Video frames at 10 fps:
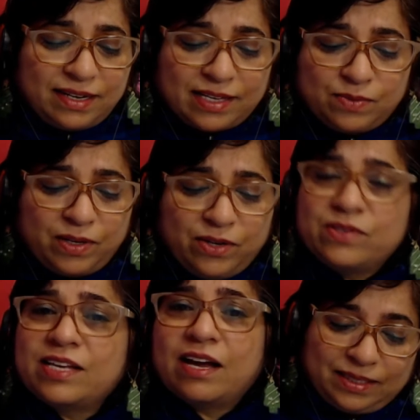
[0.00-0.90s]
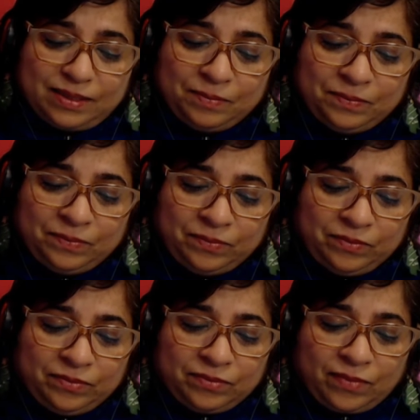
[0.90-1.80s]
Less one knows how to
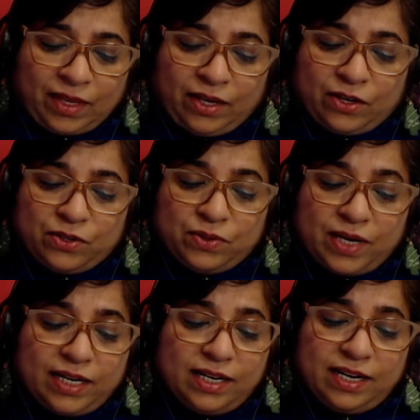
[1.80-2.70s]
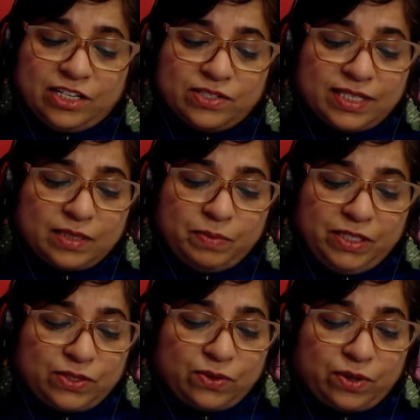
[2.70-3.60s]
attain it. You know,
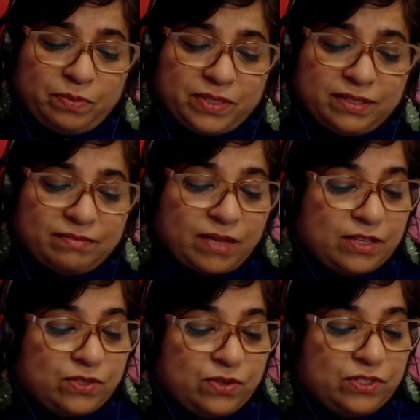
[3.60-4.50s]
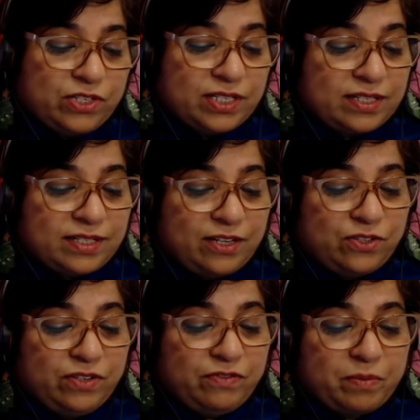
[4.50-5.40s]
United Nations has Peace Corps, and
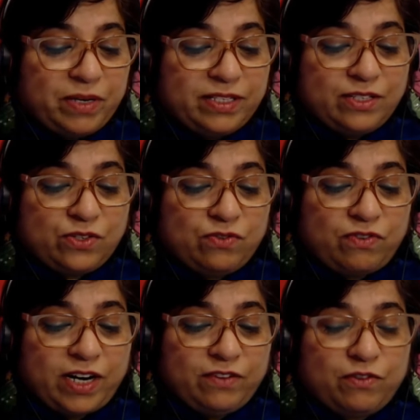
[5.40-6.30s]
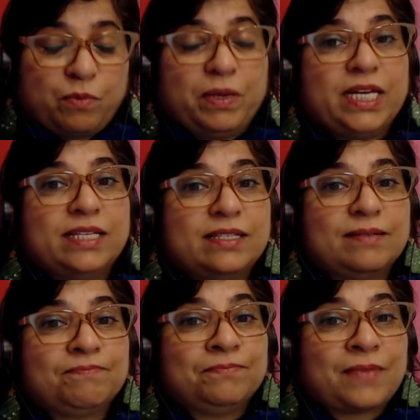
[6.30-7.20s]
soldiers are sent to different places to
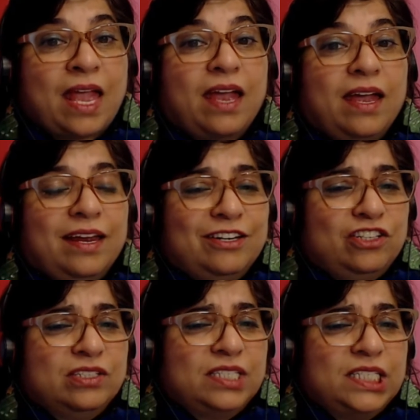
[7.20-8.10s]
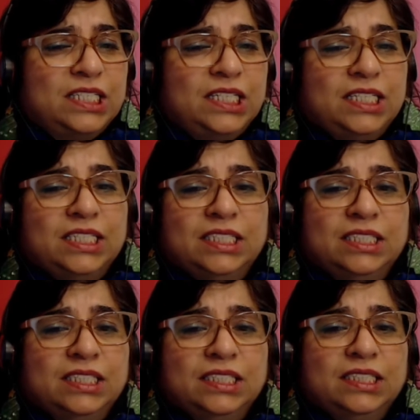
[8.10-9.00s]
fight for peace. Do
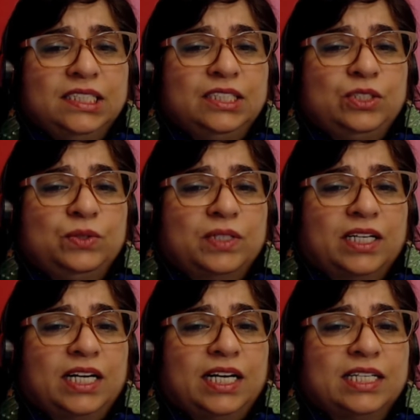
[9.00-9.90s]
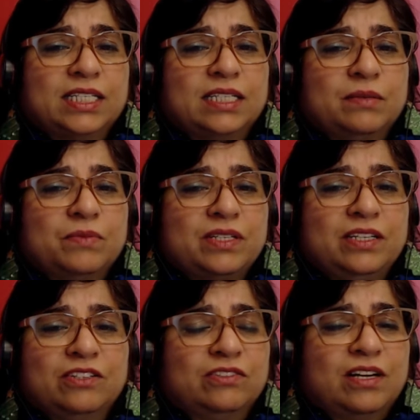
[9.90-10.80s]
you see these two are
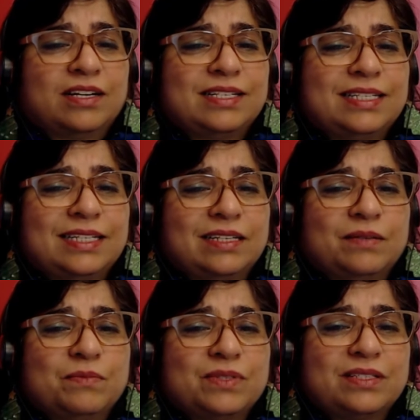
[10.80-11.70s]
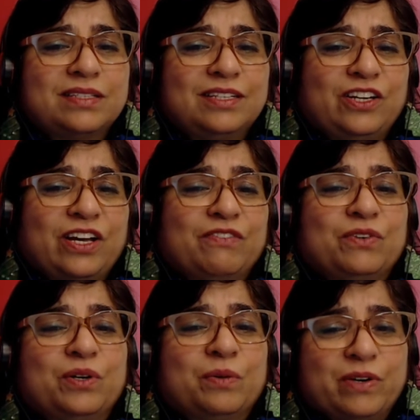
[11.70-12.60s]
antonyms, not
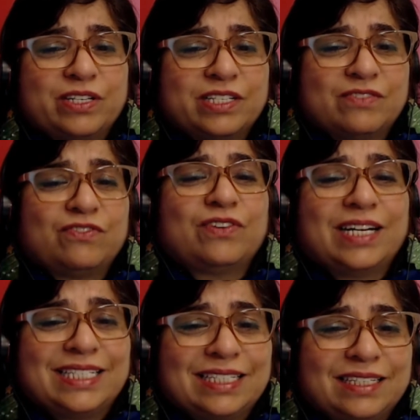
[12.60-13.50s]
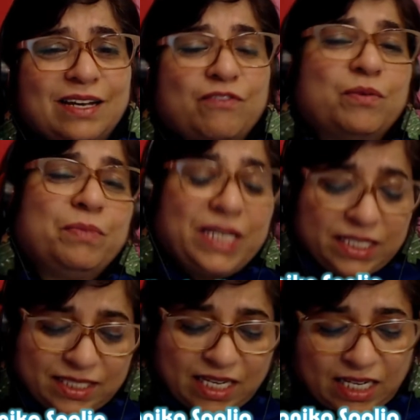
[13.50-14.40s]
synonyms. You have corporations
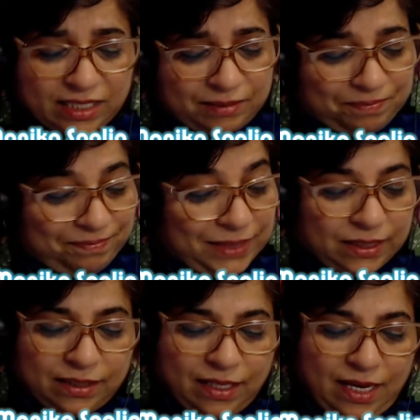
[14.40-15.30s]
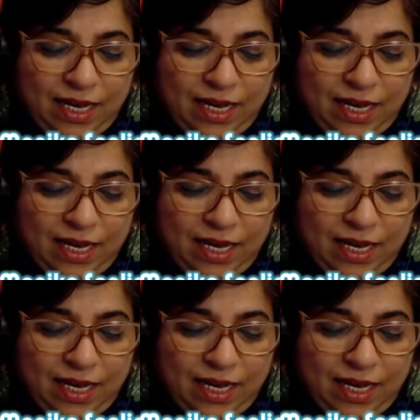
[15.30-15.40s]
fighting for peace.